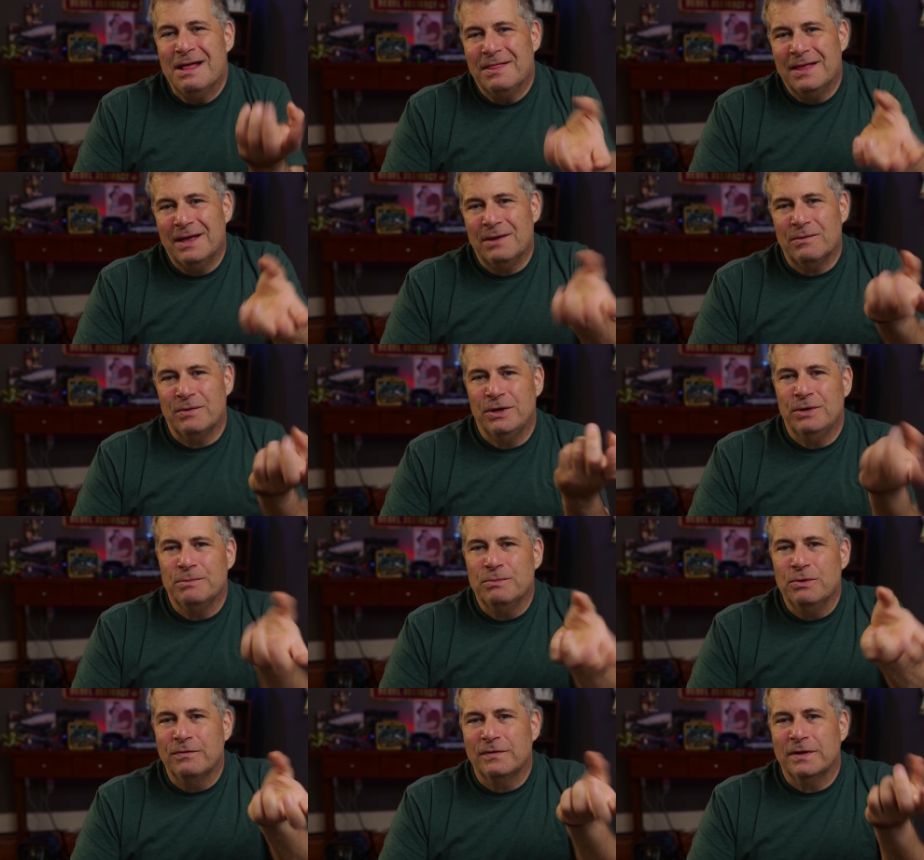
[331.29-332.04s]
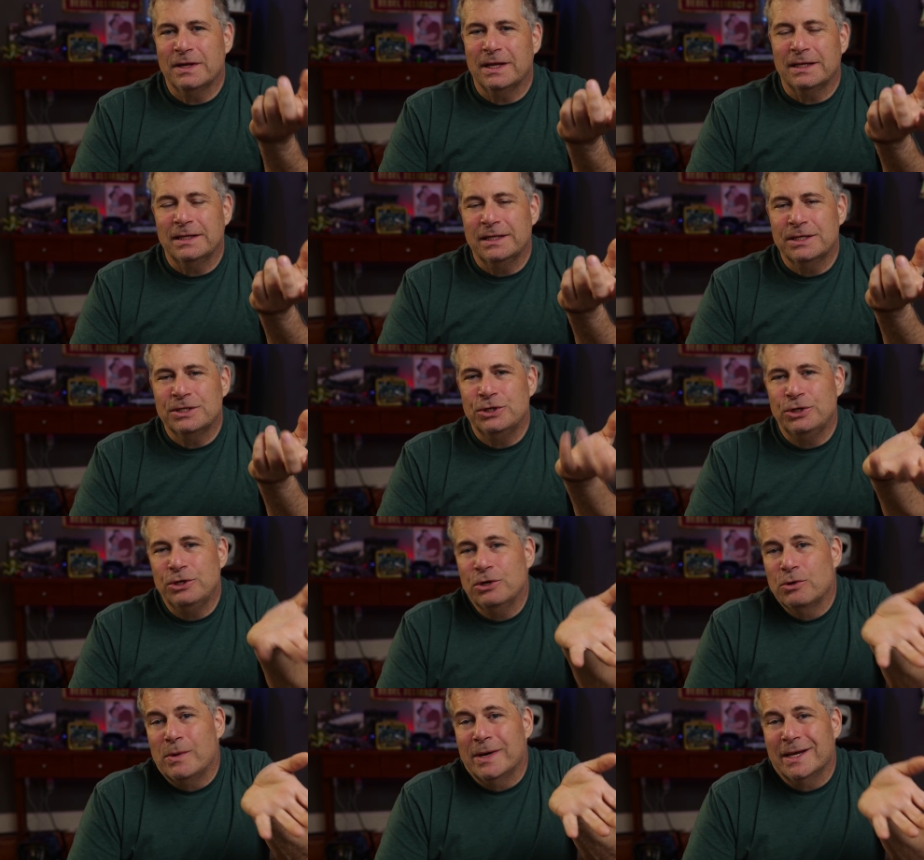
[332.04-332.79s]
that when you move it like this, you
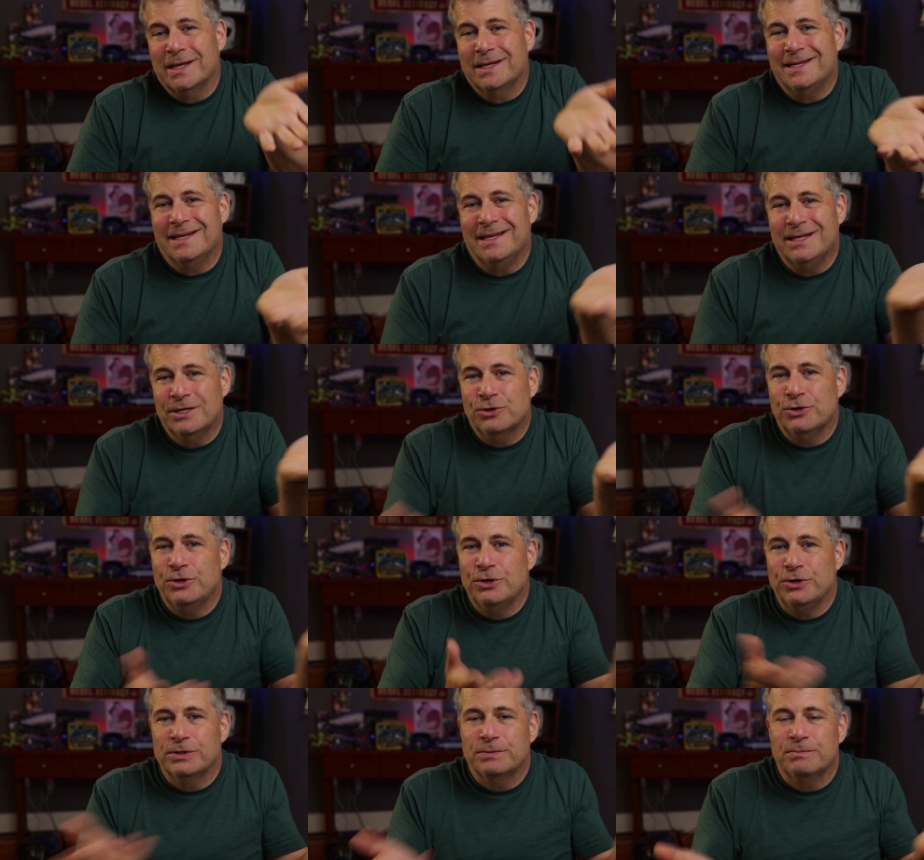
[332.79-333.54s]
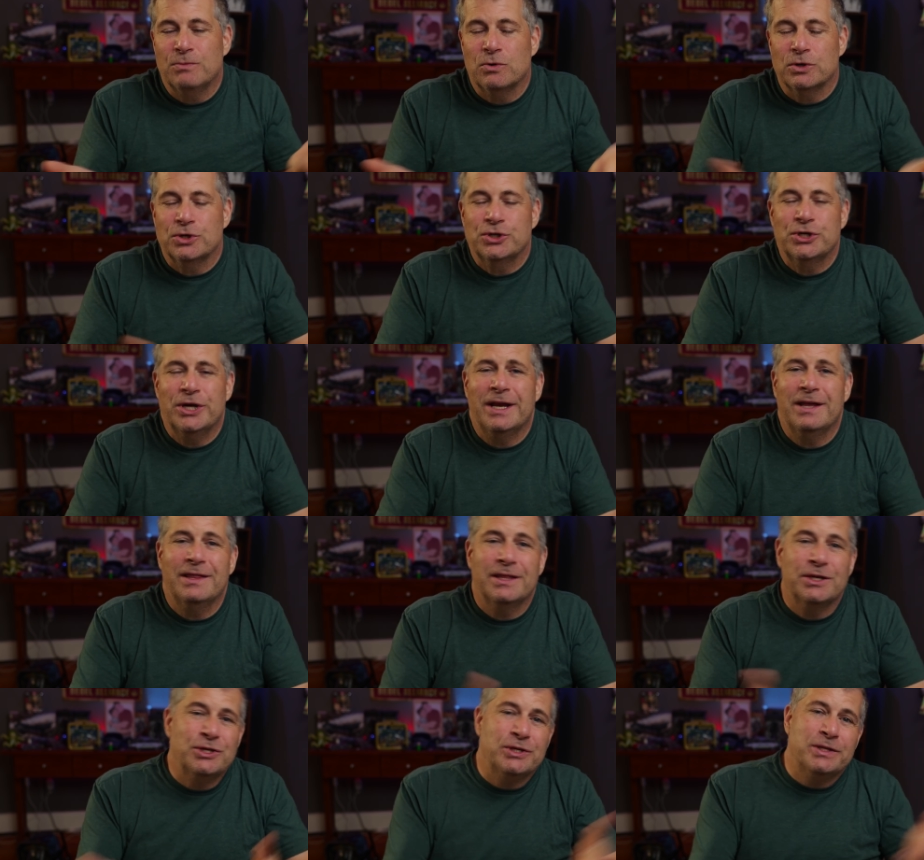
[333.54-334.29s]
don't want it to introduce more shake
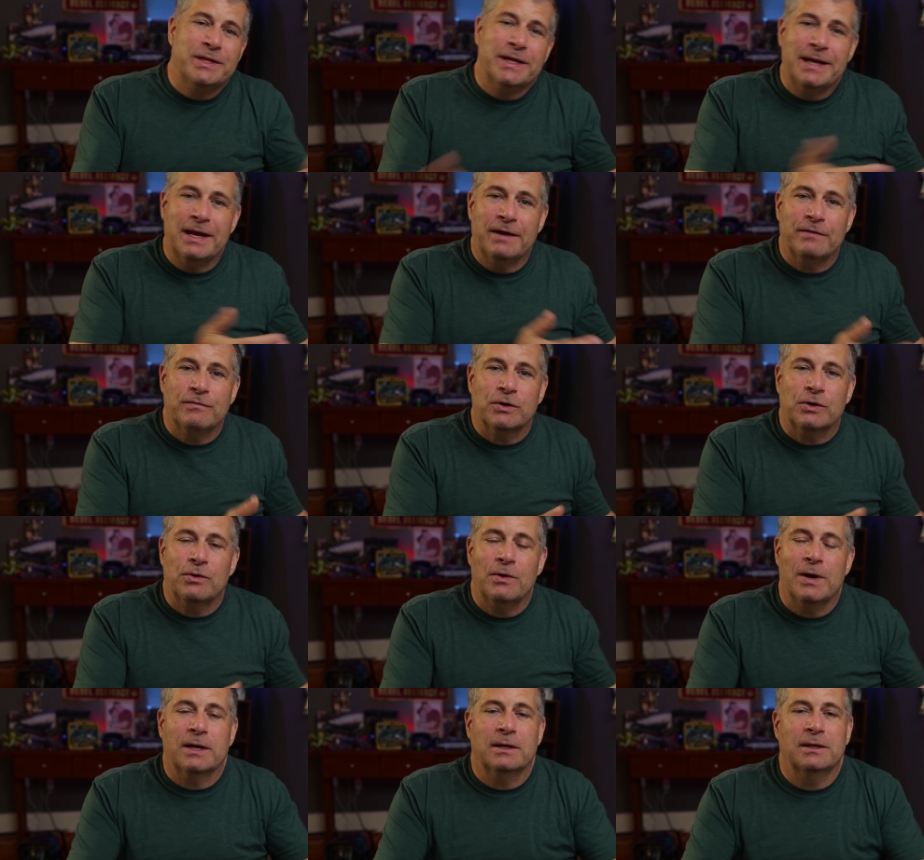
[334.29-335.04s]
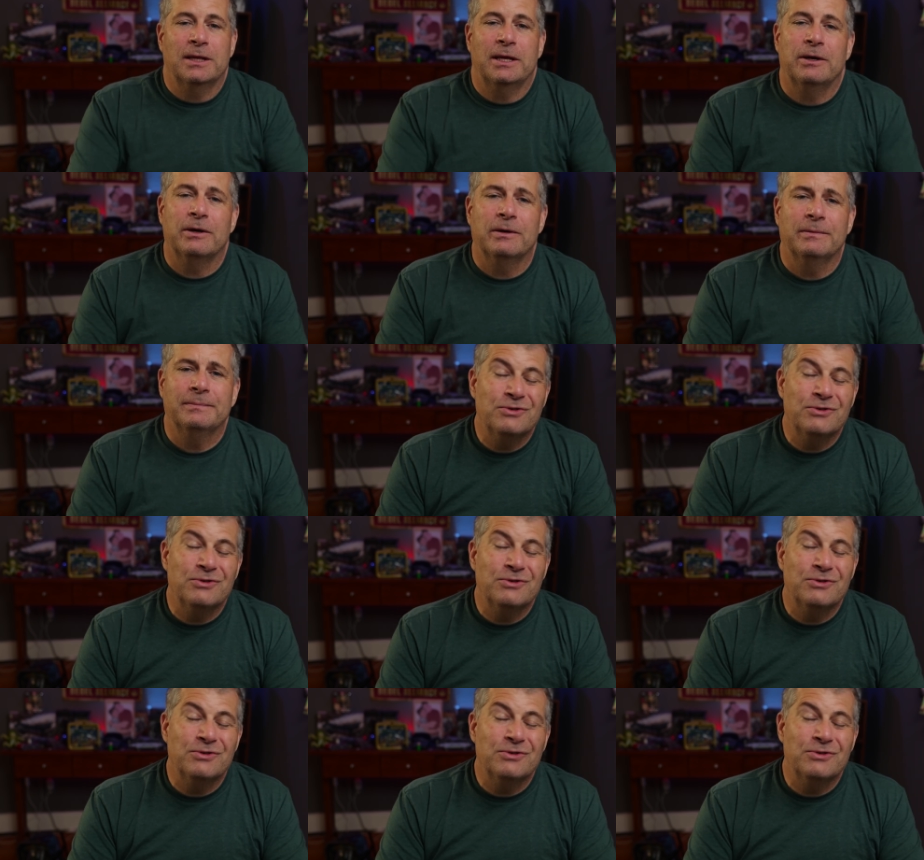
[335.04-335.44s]
that you then have to correct later.